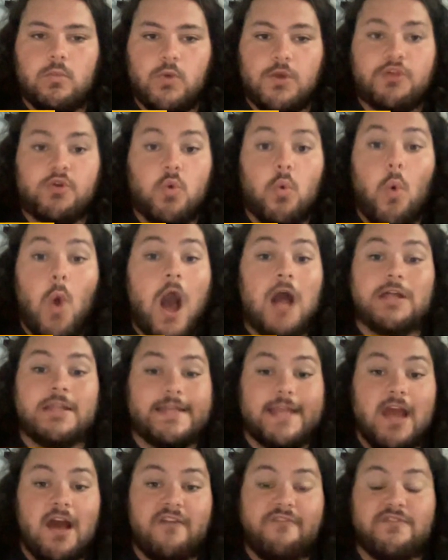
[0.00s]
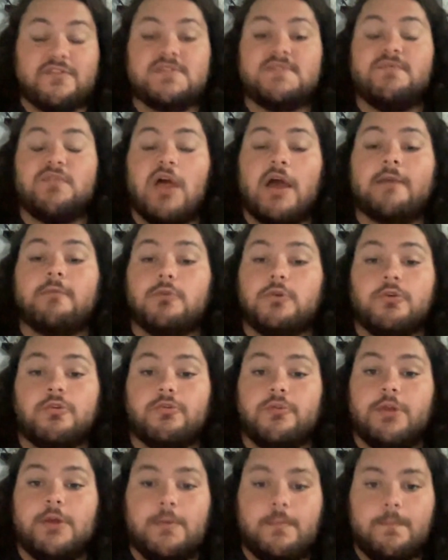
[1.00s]
with quality offensive line
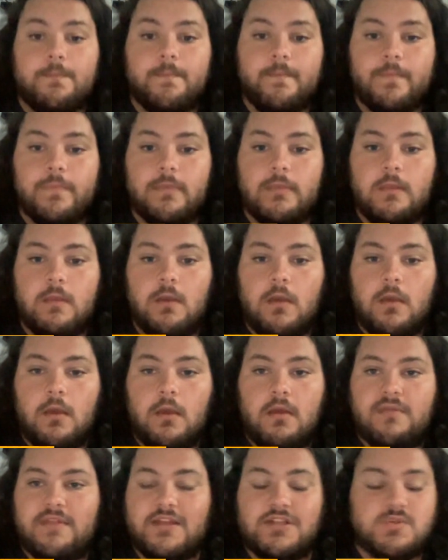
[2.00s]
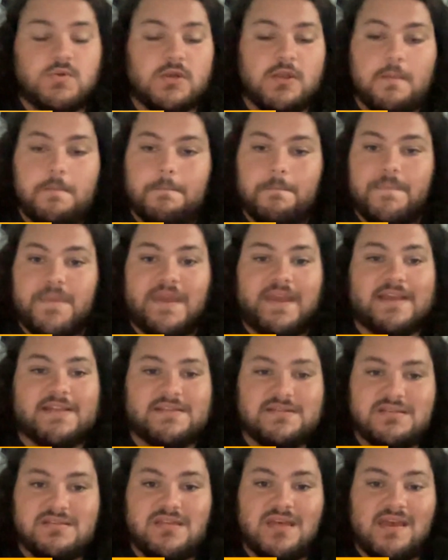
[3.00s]
recruiting. I think it's one of the
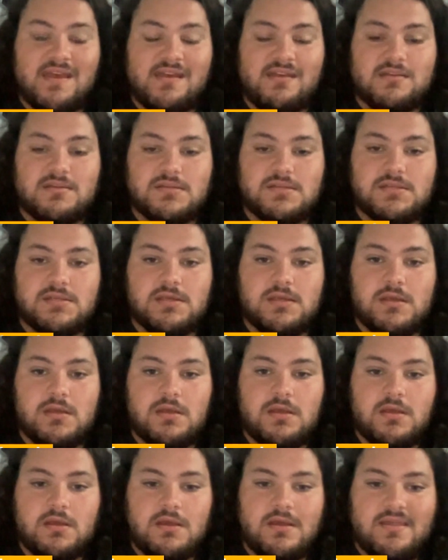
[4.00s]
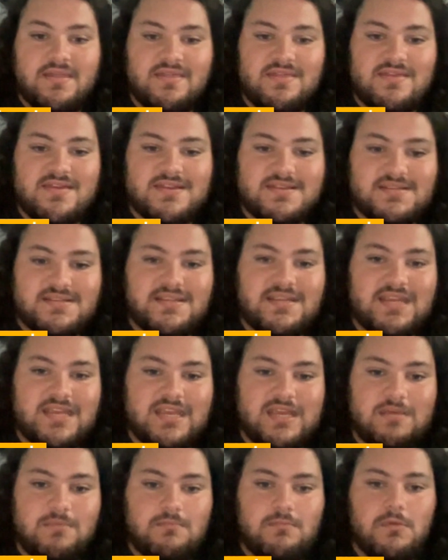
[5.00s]
biggest things this
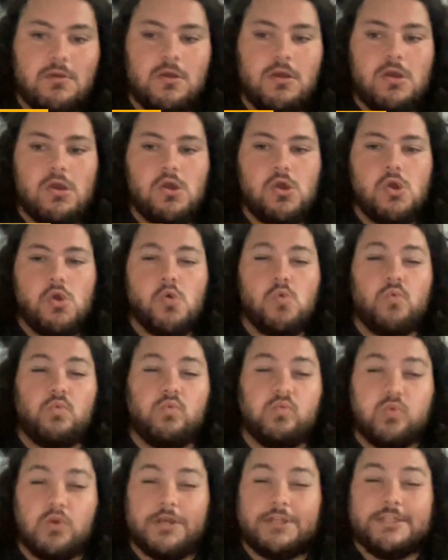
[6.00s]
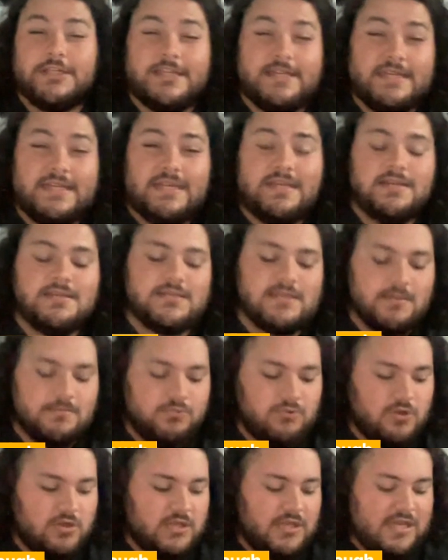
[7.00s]
team really needs to
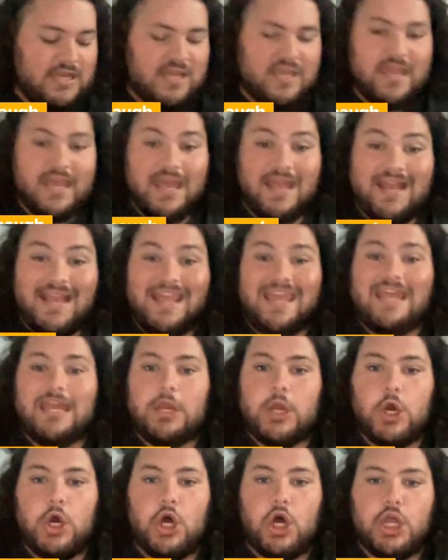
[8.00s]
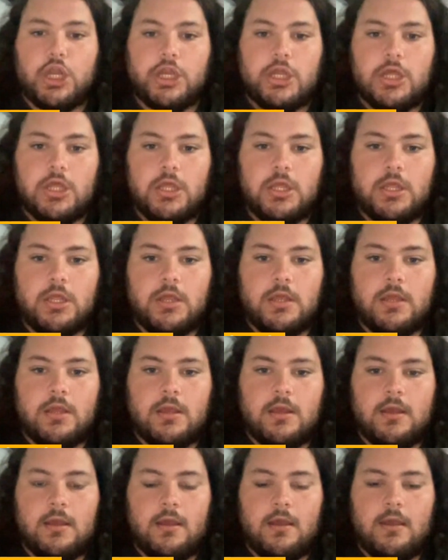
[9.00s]
completely get in on
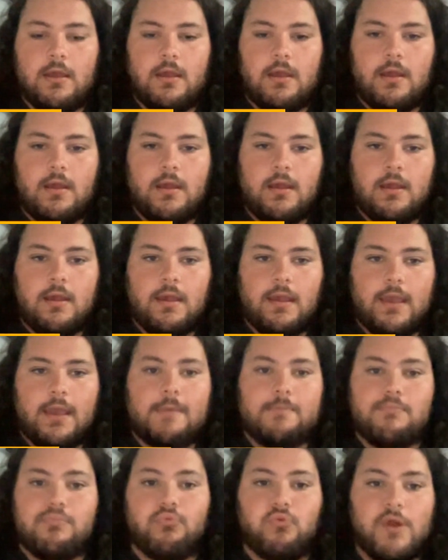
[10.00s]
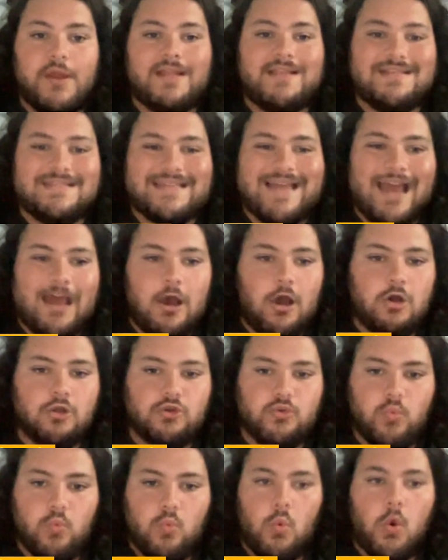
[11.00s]
and break
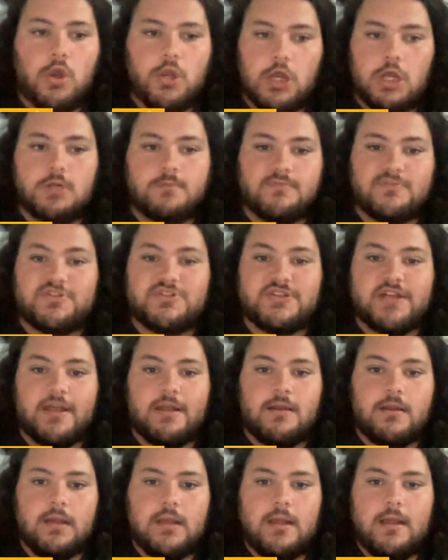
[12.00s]
down 100%.